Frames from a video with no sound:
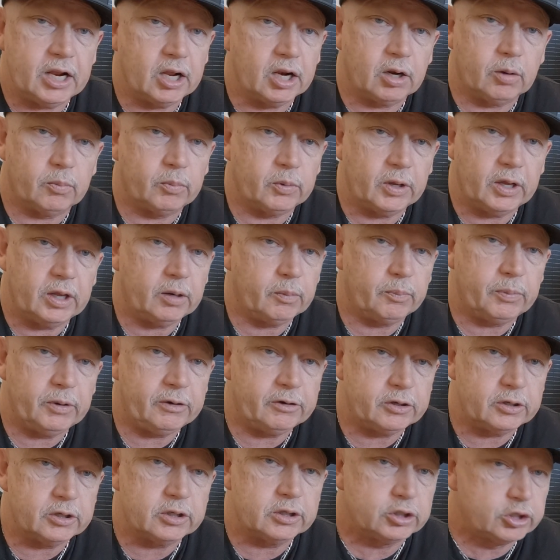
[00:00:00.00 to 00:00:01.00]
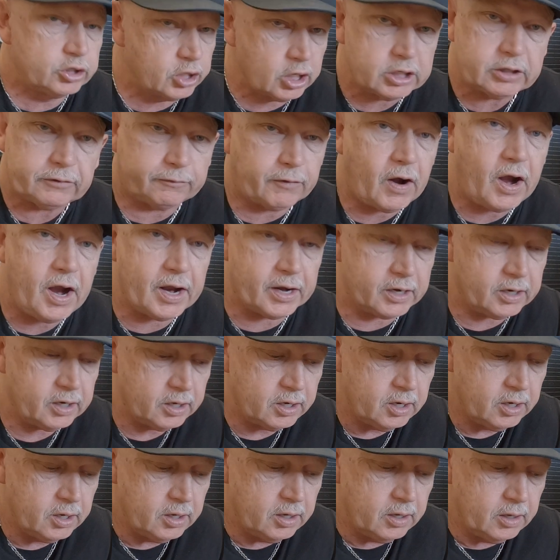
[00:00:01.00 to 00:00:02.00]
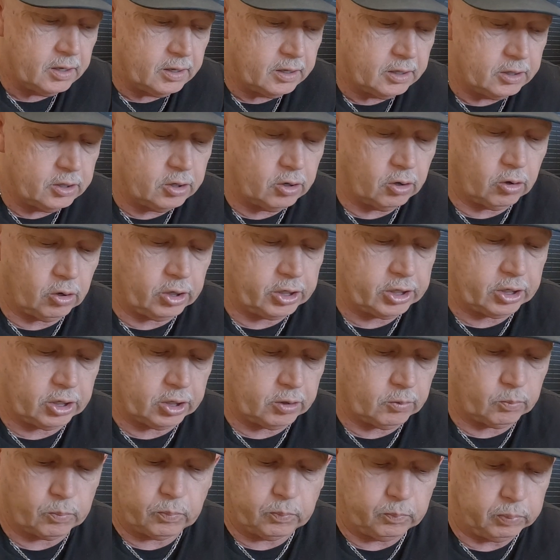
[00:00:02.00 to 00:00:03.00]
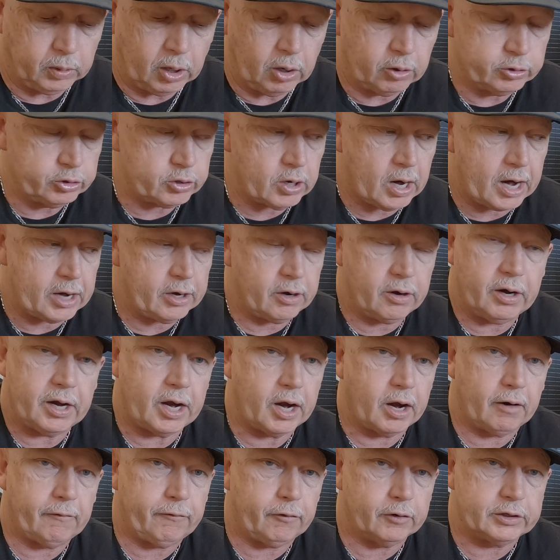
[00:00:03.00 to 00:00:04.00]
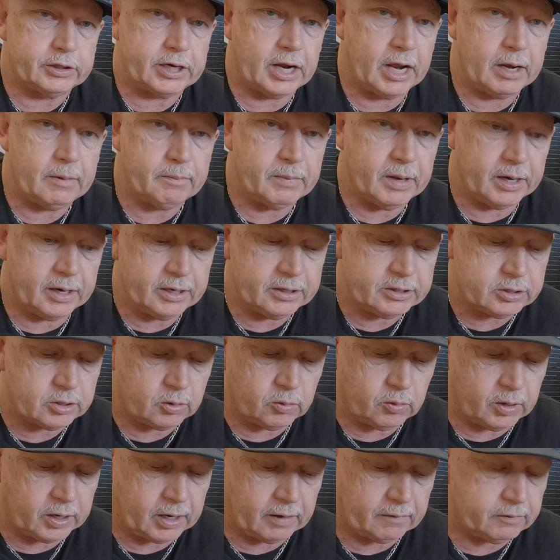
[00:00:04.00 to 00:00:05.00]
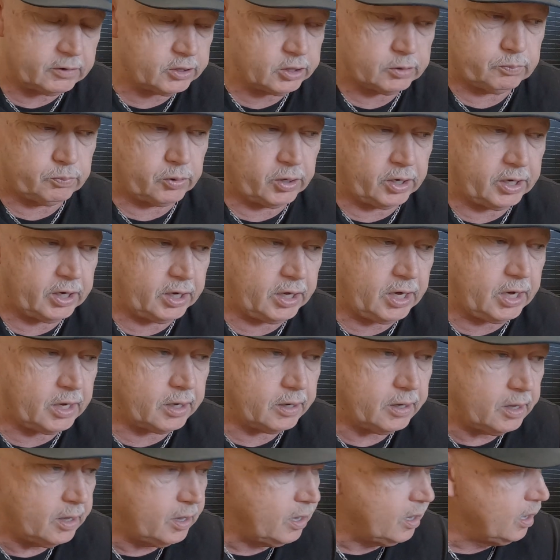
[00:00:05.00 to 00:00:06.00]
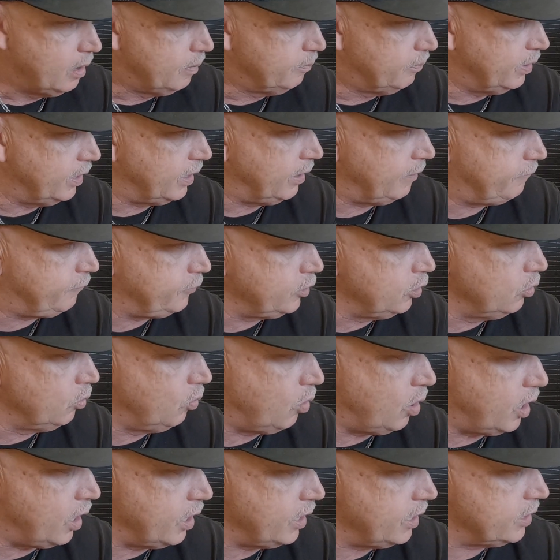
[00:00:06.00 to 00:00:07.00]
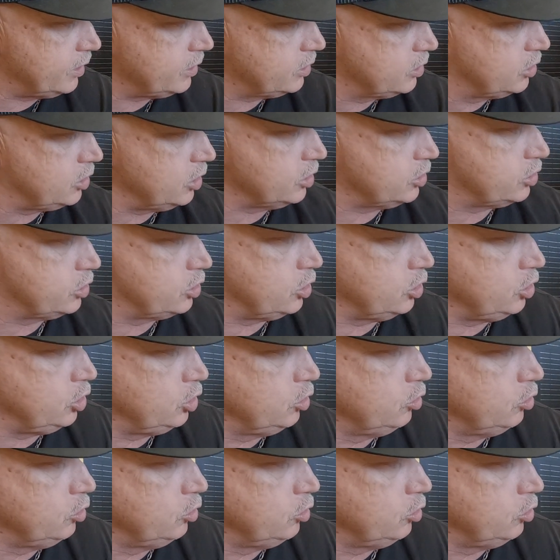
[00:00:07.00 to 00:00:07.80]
and it'll be just fine. You're only gonna blow dry your hair for 10 minutes or whatever, just bring it in. But if you want it just to